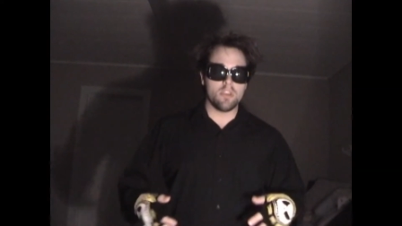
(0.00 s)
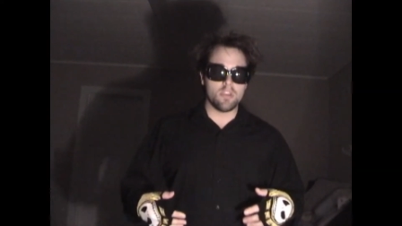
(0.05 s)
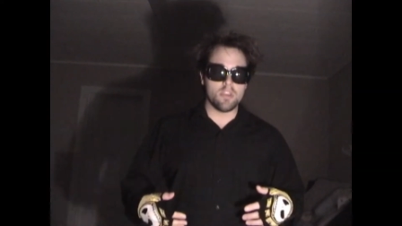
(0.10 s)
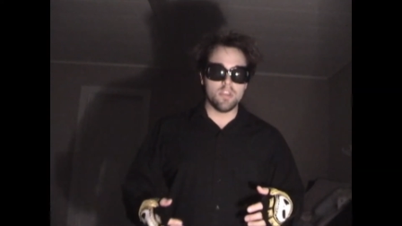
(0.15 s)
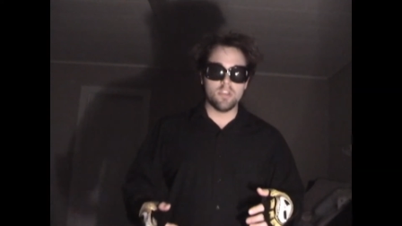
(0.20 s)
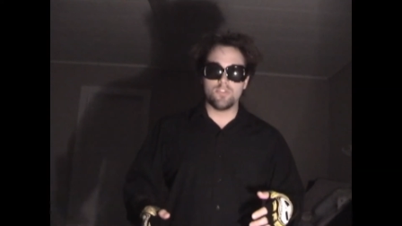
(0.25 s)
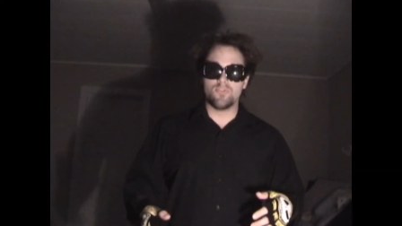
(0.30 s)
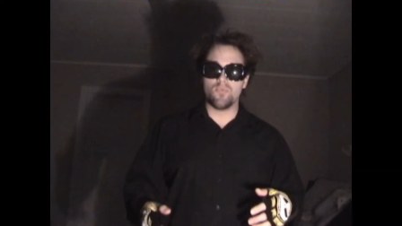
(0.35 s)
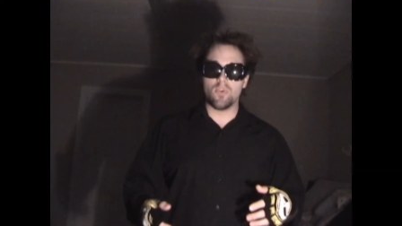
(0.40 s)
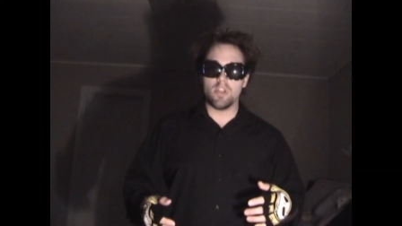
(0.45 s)

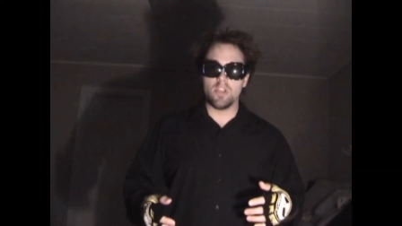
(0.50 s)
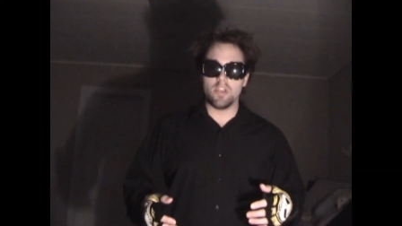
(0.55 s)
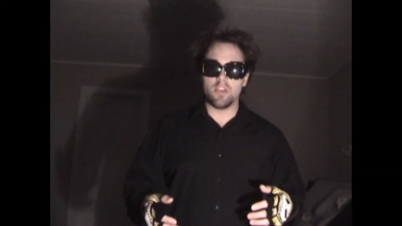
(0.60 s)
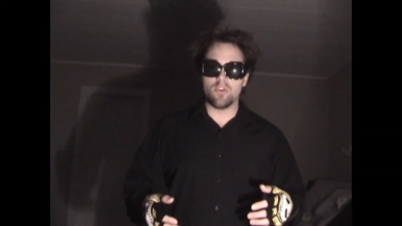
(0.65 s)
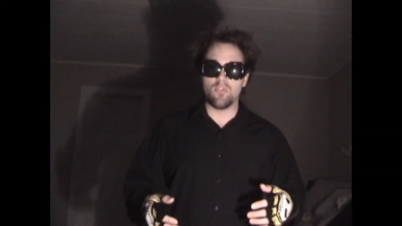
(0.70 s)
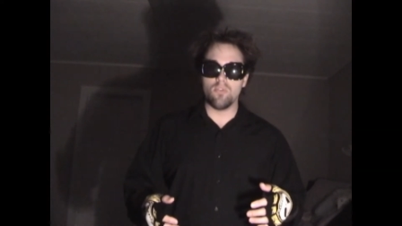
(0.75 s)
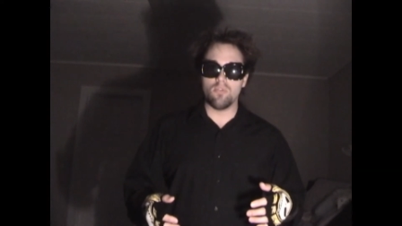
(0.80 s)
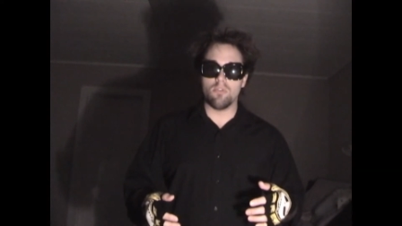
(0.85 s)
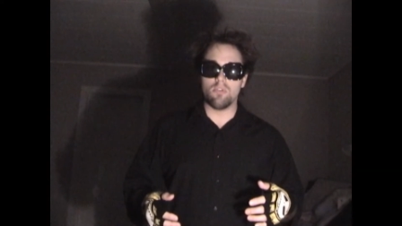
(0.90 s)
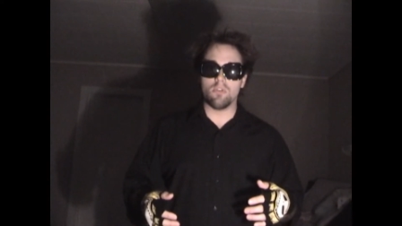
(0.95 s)
he's really
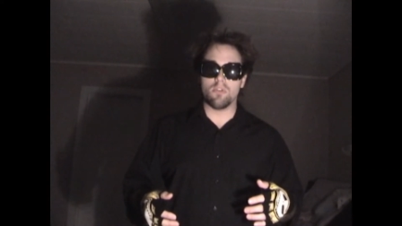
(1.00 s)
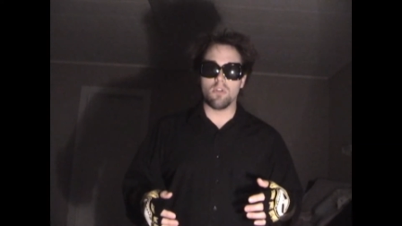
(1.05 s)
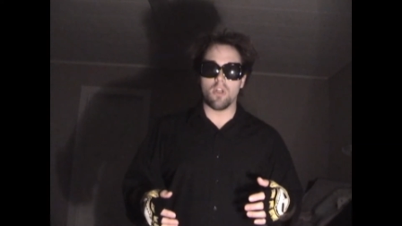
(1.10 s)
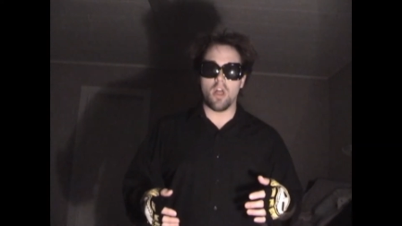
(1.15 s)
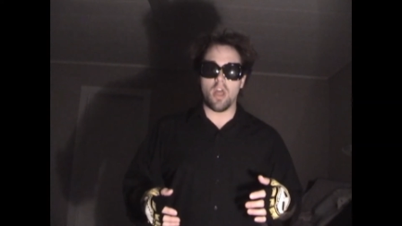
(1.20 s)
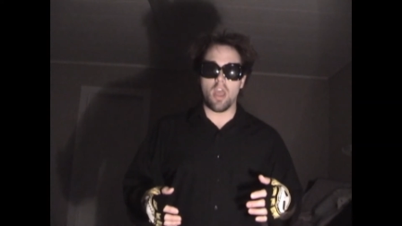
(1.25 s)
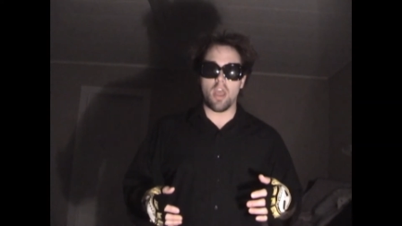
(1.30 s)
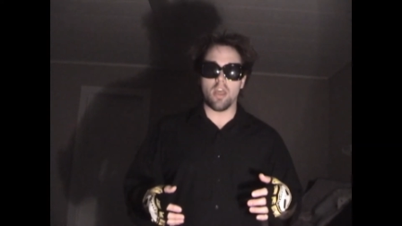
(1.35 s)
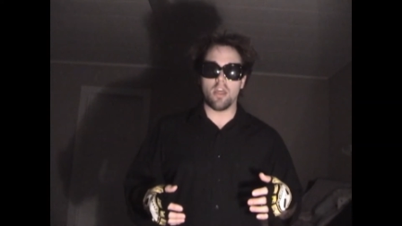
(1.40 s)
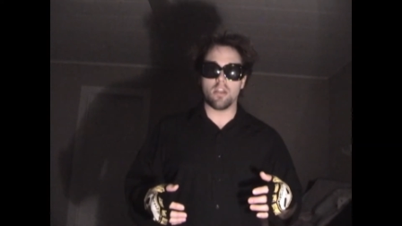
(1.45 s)
cool
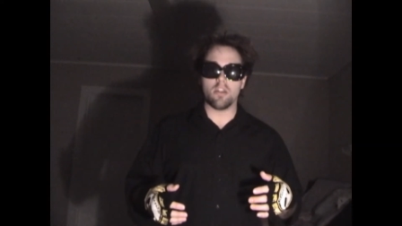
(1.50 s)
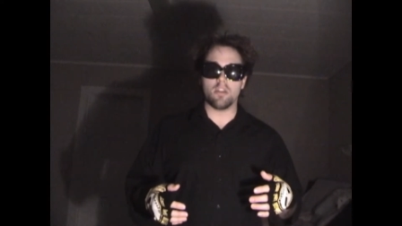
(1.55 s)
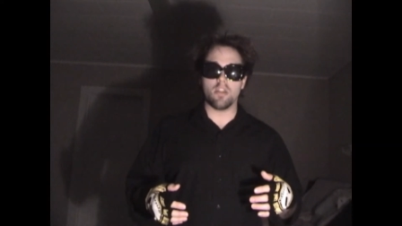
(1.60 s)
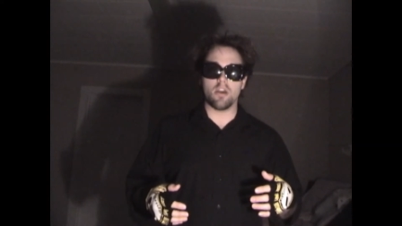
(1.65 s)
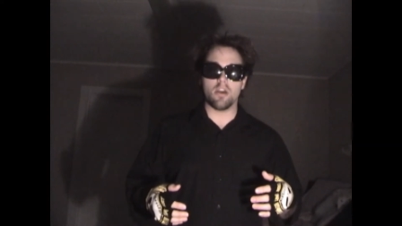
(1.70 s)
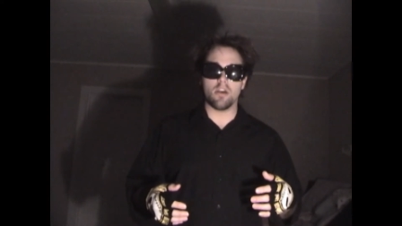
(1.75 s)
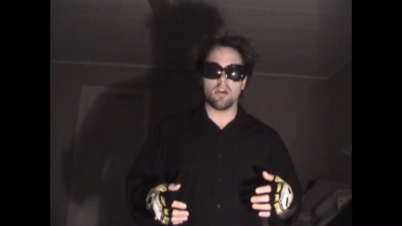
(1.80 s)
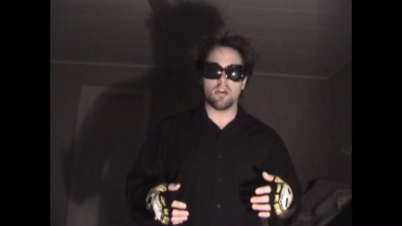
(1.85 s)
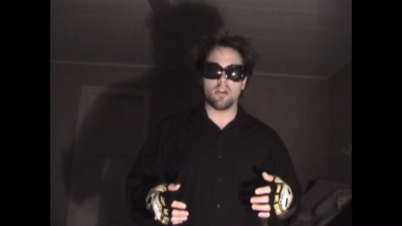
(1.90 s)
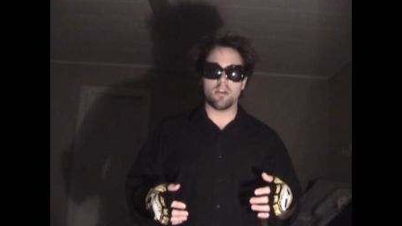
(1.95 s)
and,
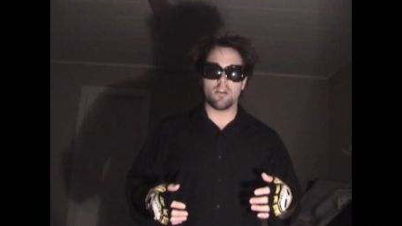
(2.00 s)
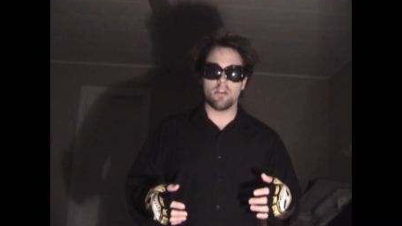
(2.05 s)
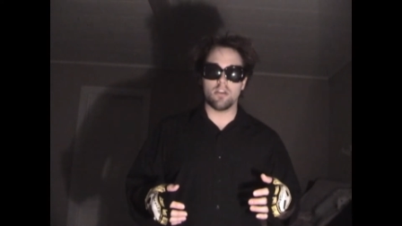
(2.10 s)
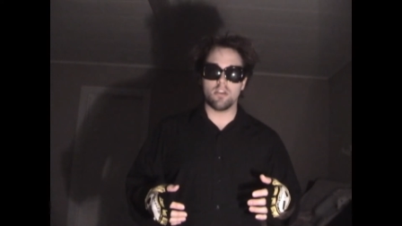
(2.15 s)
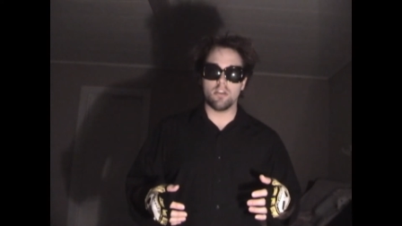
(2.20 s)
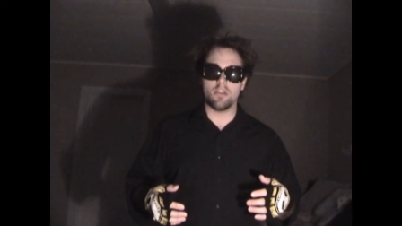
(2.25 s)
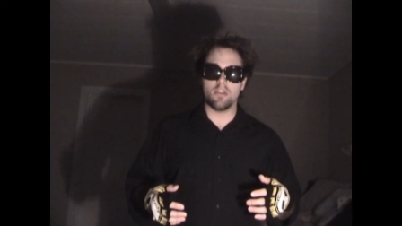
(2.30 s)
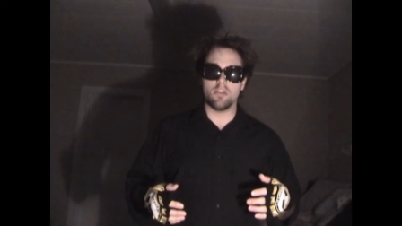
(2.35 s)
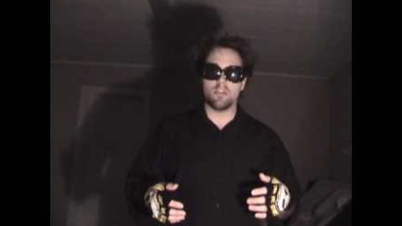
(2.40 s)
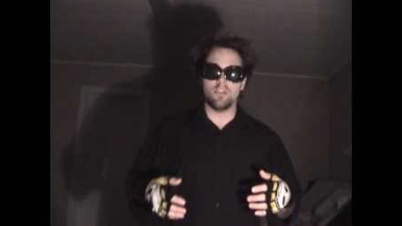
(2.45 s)
uh,
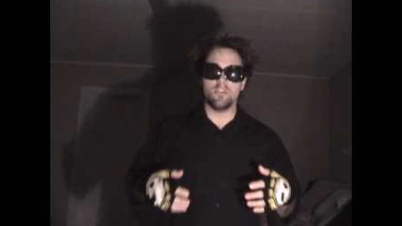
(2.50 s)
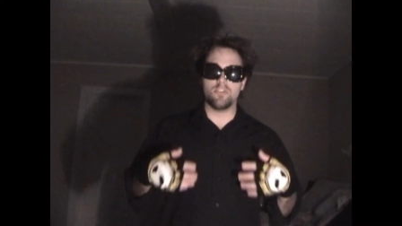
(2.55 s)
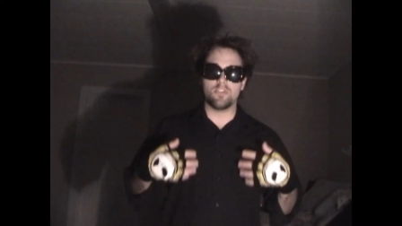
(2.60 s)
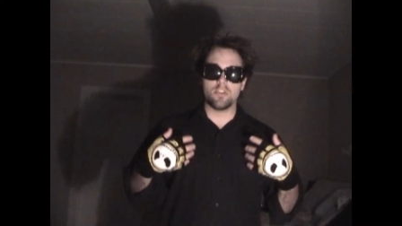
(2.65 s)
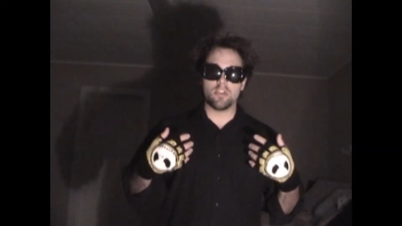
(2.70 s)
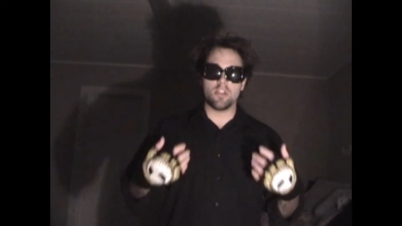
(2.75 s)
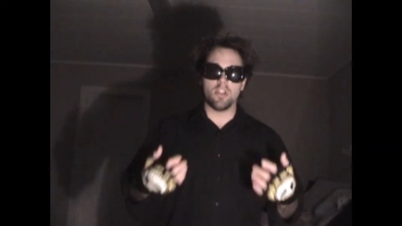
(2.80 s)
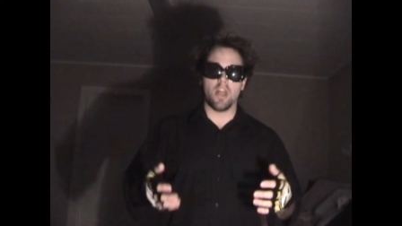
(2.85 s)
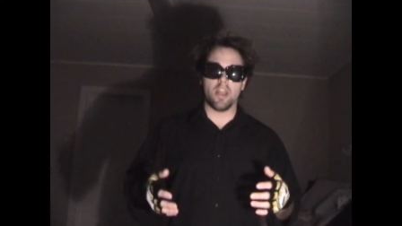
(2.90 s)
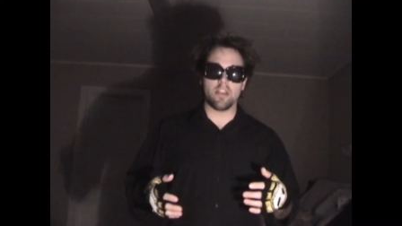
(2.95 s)
you
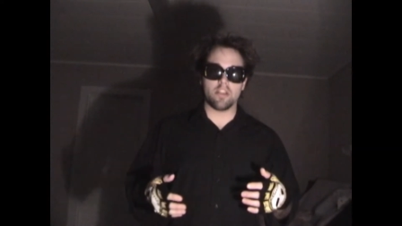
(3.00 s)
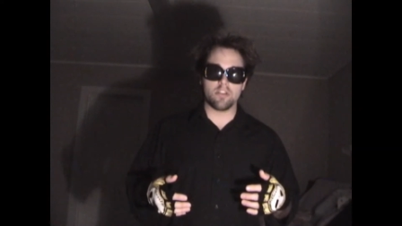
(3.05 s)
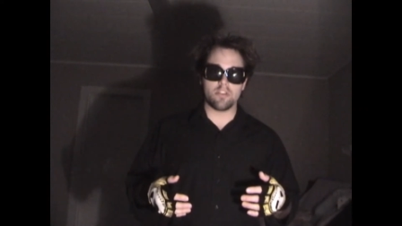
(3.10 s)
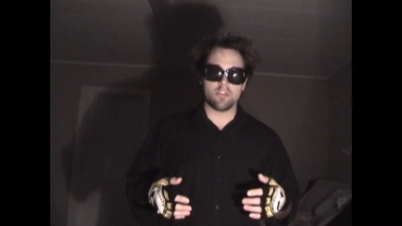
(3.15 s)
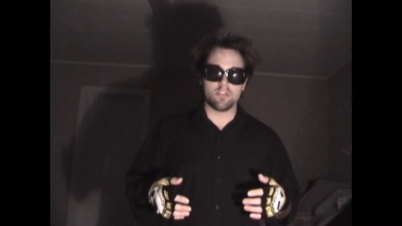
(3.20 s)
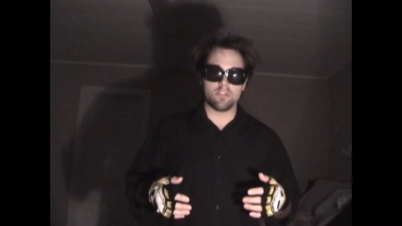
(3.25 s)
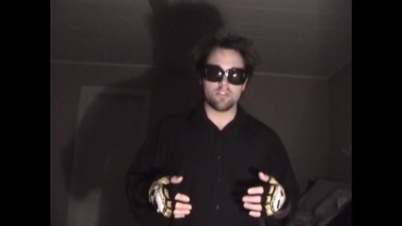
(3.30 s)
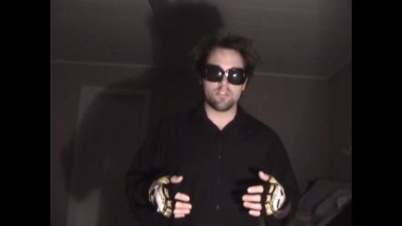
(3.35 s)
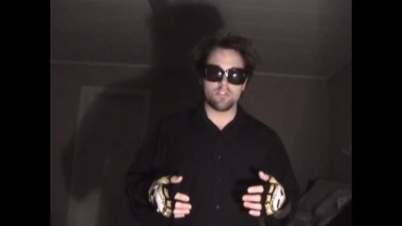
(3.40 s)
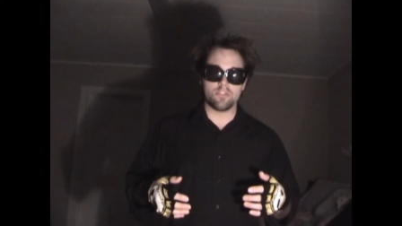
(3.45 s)
should like
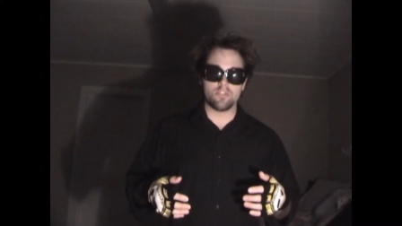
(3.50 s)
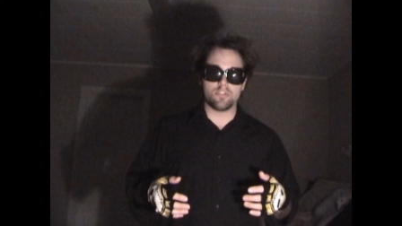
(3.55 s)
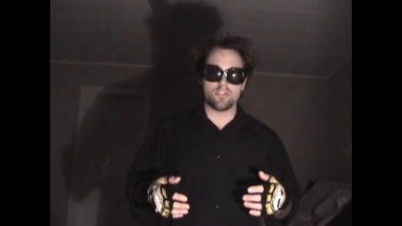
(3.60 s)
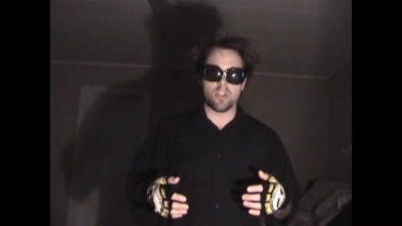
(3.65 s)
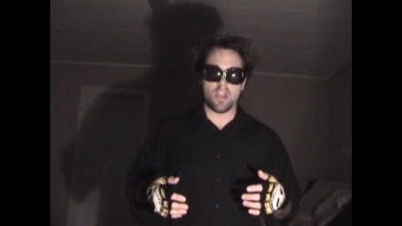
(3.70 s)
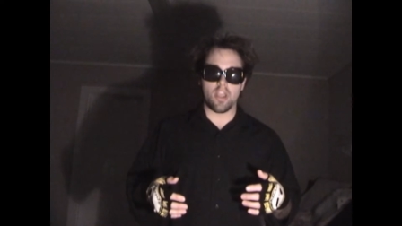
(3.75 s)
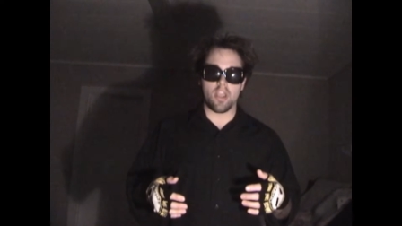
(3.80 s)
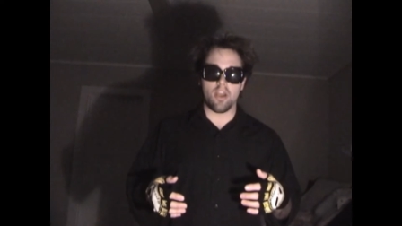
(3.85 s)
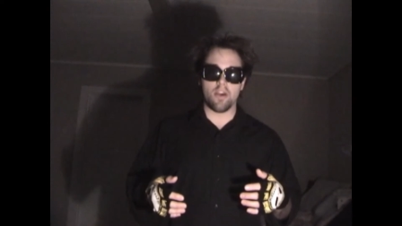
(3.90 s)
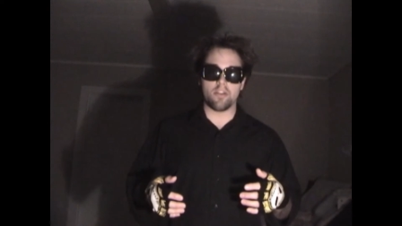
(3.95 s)

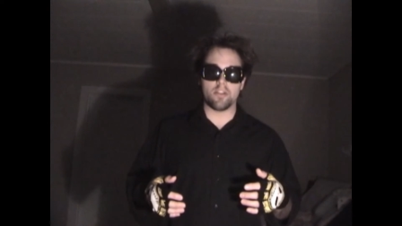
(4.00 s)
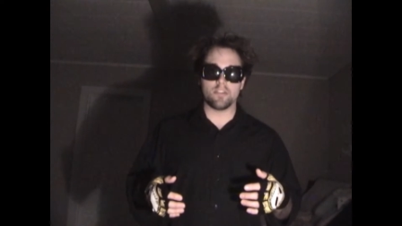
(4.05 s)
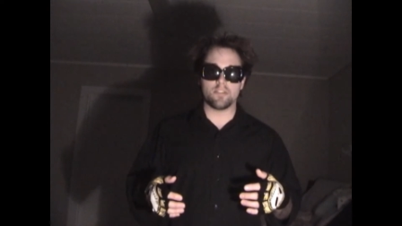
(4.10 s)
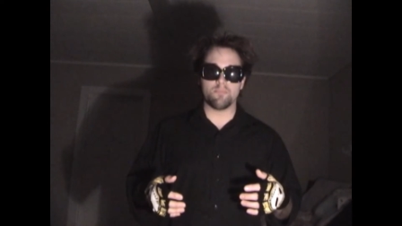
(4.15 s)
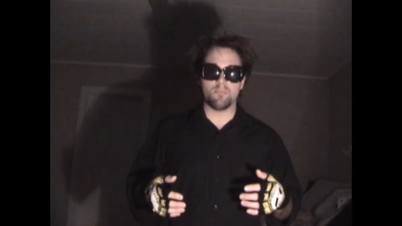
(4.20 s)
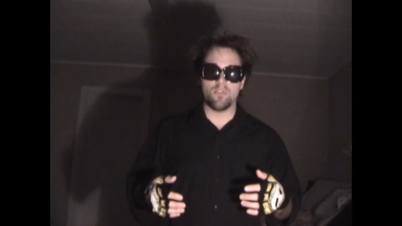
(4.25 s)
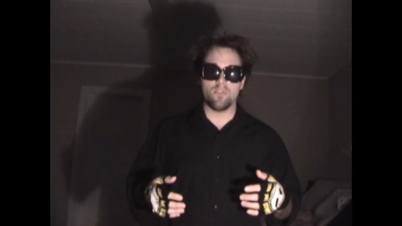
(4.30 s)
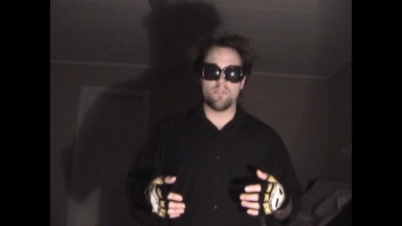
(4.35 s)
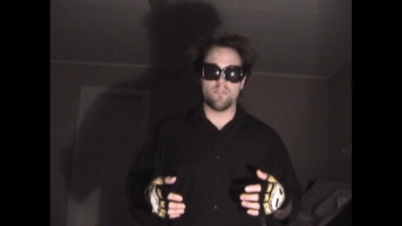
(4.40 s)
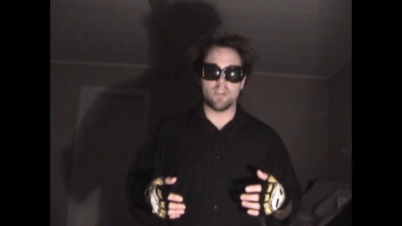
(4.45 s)
check out
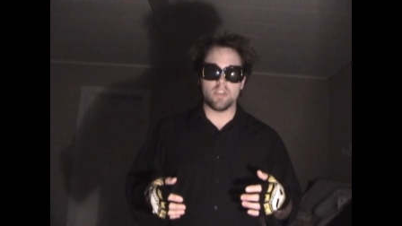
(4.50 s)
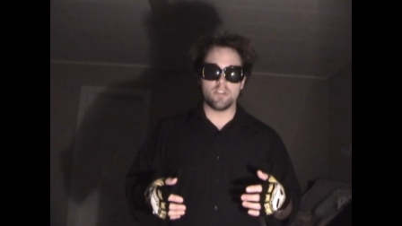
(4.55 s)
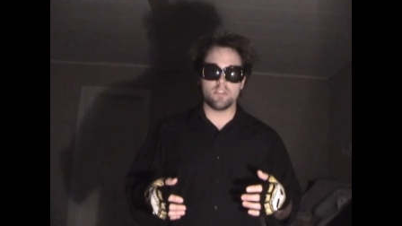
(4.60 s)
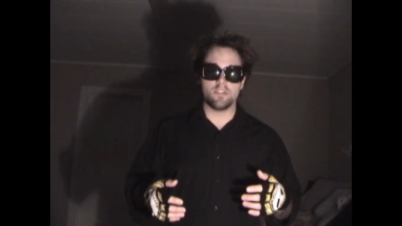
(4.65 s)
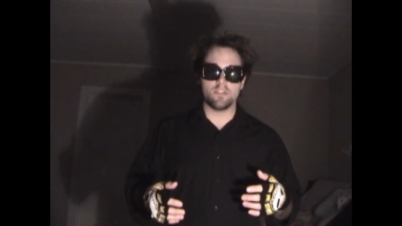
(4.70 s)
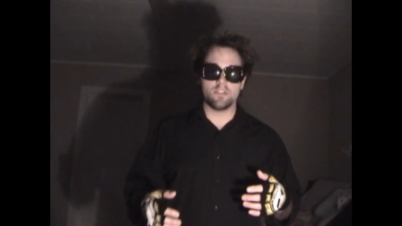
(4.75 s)
his movies.